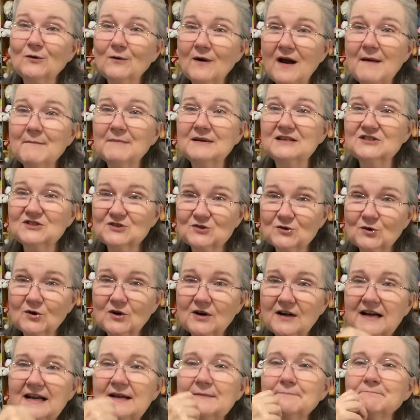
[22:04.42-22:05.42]
Rabbit
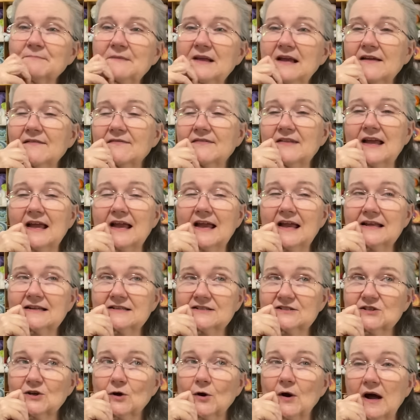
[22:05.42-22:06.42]
story. And
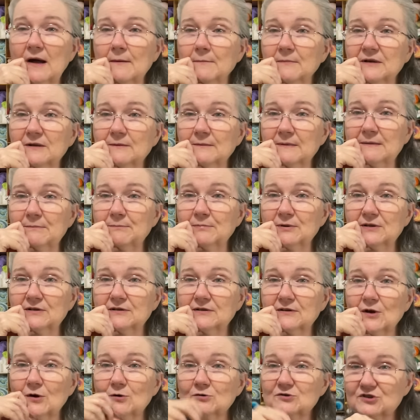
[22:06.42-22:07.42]
so I'm going to be putting
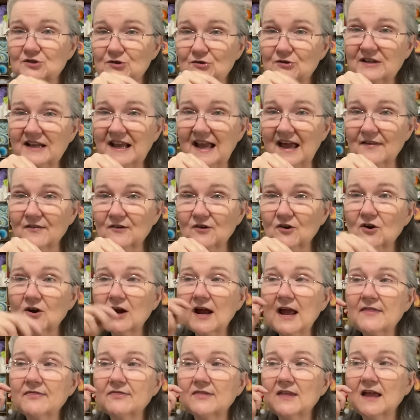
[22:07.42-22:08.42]
those two together,
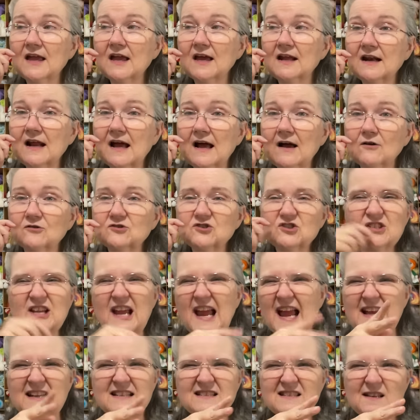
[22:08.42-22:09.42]
and then I'll just
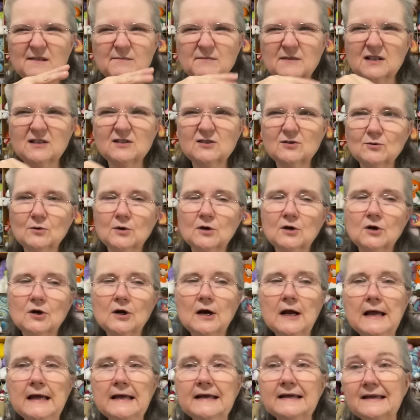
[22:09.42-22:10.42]
add something to her
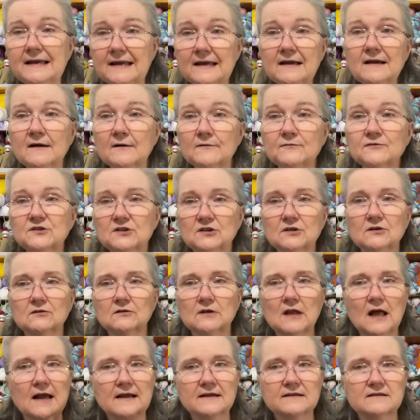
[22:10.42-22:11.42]
gift, you know,
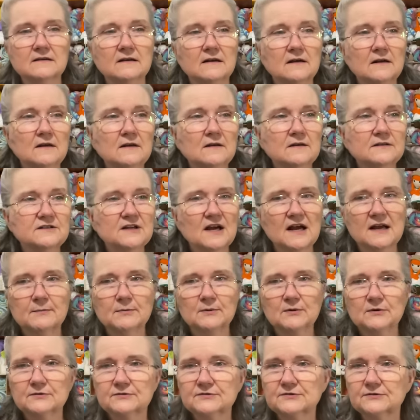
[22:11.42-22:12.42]
like
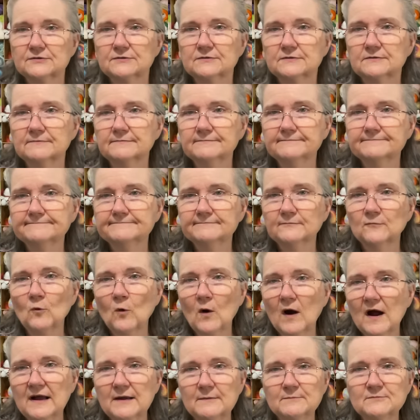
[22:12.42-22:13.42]
diapers or
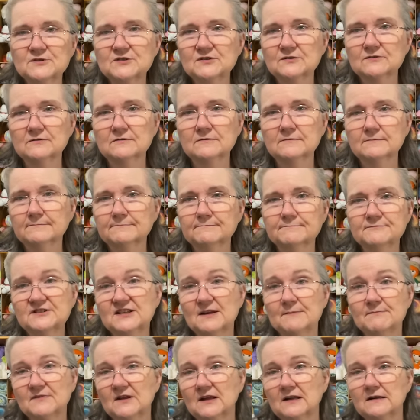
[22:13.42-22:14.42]
wipes or
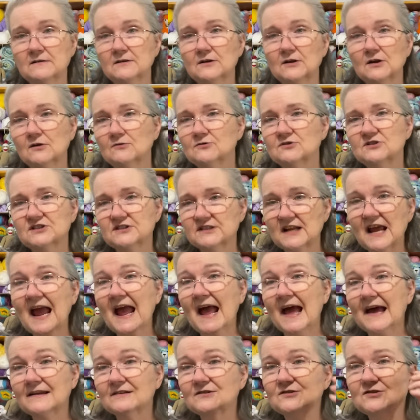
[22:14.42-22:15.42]
something, you know, just to
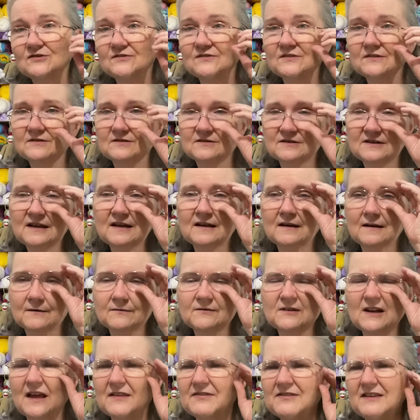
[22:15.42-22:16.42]
add to the
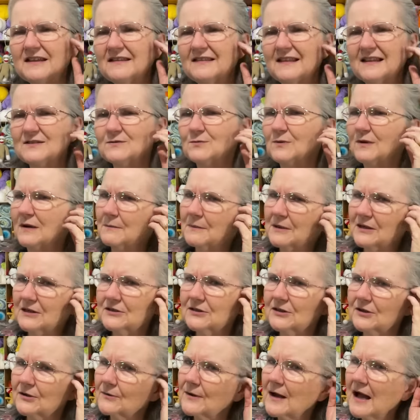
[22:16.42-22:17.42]
gift. I think that's what I'm going to
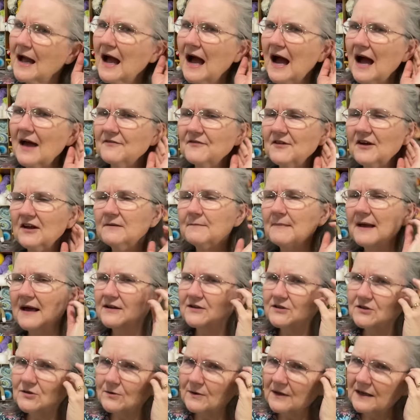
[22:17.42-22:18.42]
do. I thought
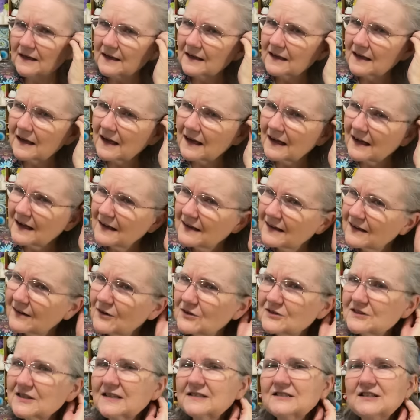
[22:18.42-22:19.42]
about doing, of
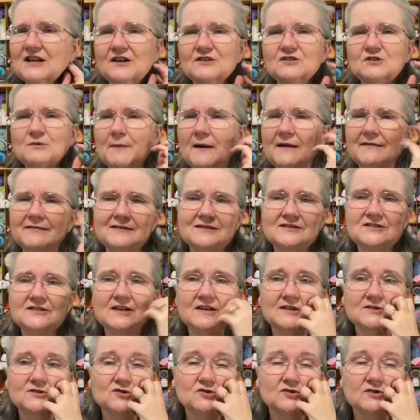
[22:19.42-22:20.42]
course I talked about this
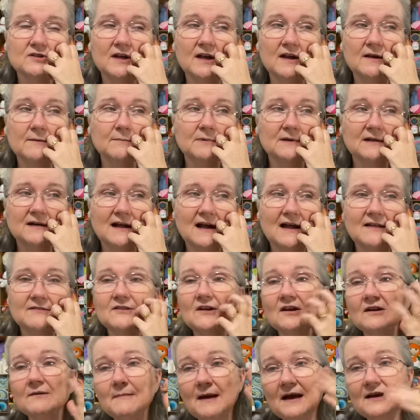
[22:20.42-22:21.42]
yesterday, but I
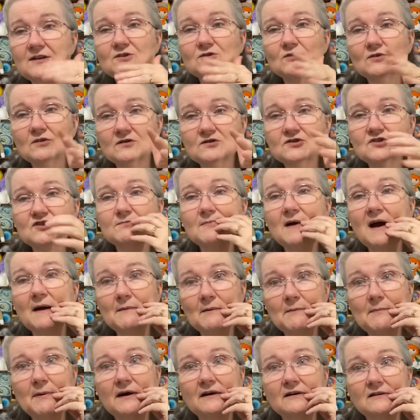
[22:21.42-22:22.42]
thought about doing
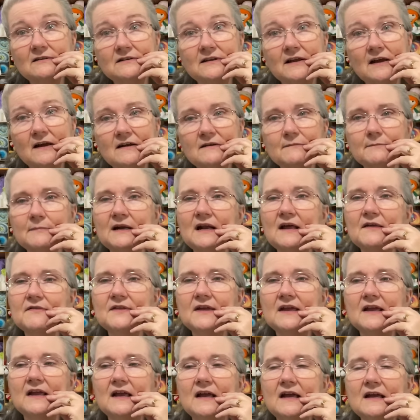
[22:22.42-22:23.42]
Jemima Puddle Duck, but I
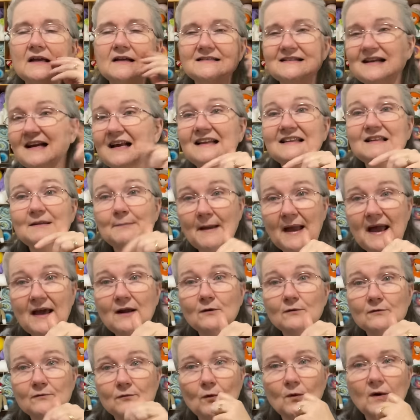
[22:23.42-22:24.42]
think, because I got the
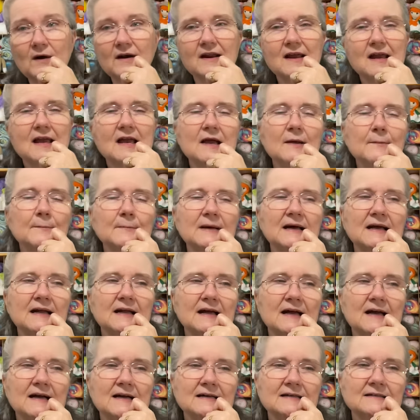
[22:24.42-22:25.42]
pattern for it, but
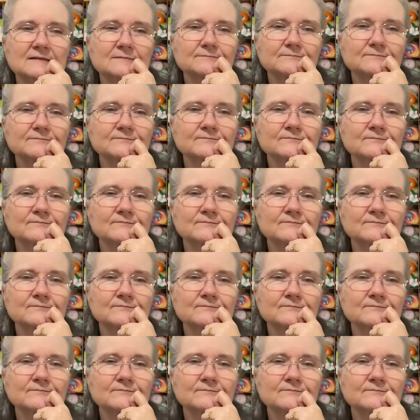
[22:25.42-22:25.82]
I'm